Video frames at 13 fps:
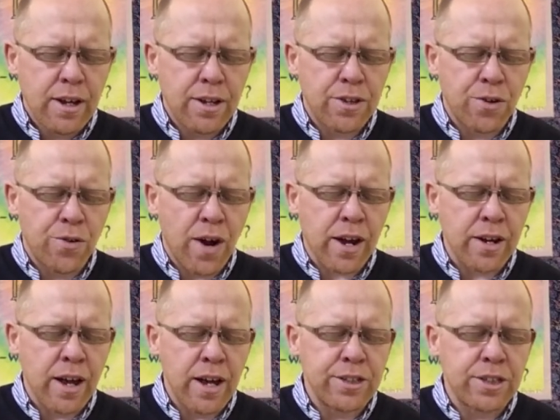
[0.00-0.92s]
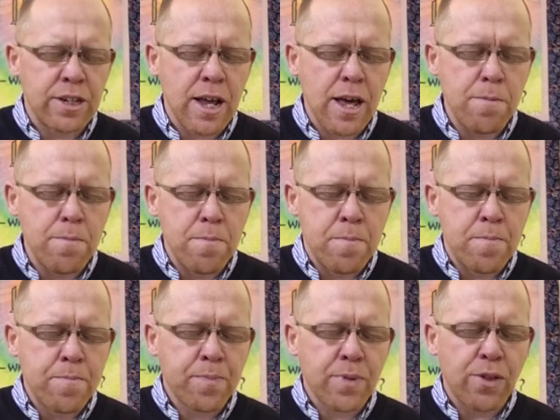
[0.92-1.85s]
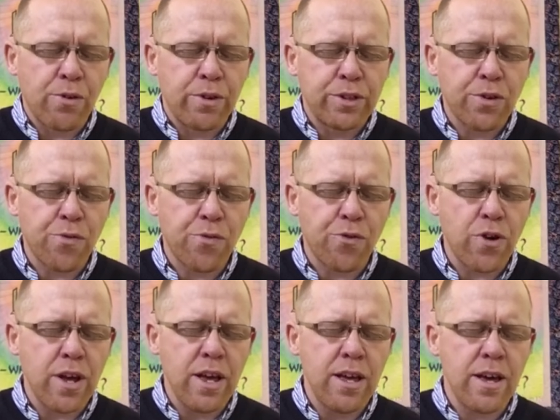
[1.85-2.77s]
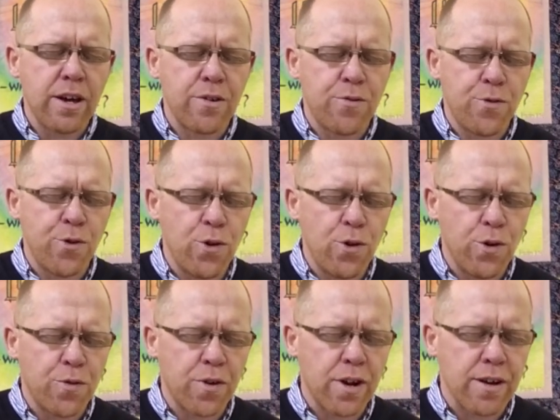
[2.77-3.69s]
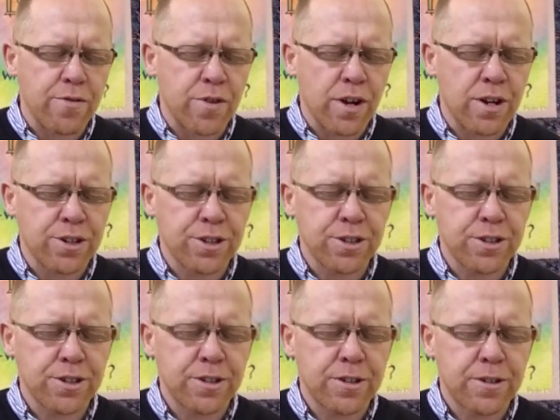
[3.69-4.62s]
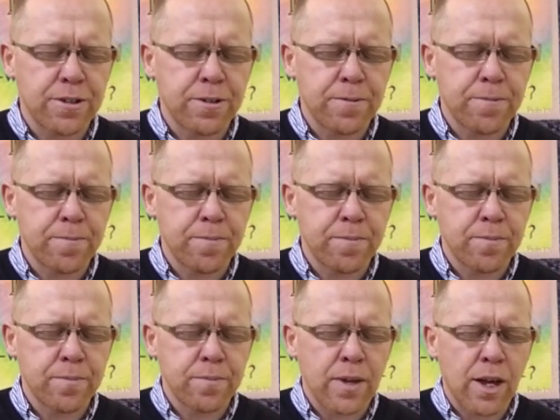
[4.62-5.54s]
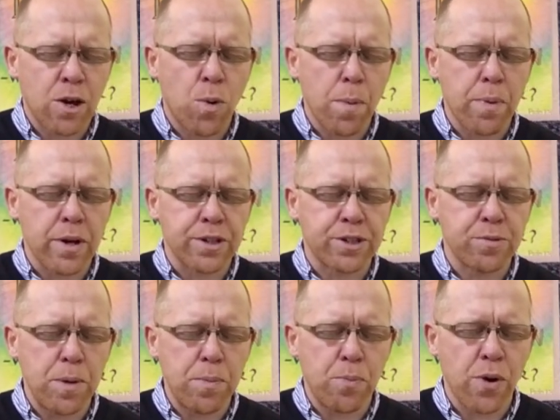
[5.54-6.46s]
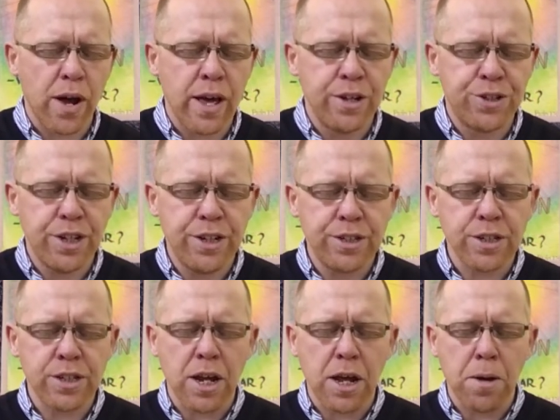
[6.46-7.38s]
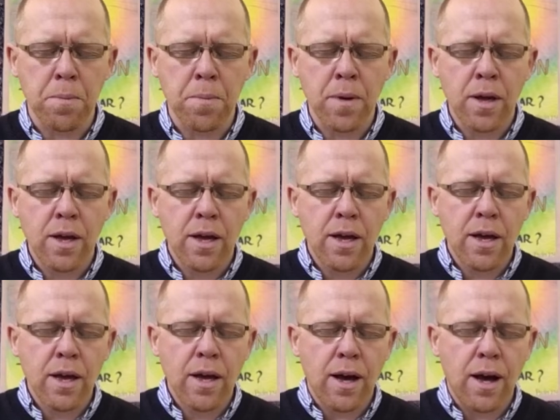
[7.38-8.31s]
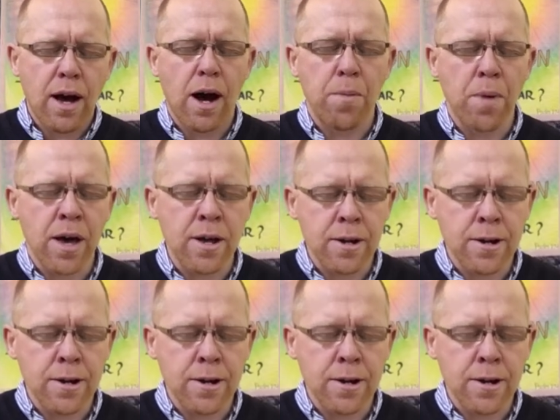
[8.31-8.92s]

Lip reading: and to recognize in him there is free and full forgiveness. Equip us, we pray in Jesus' name. Amen.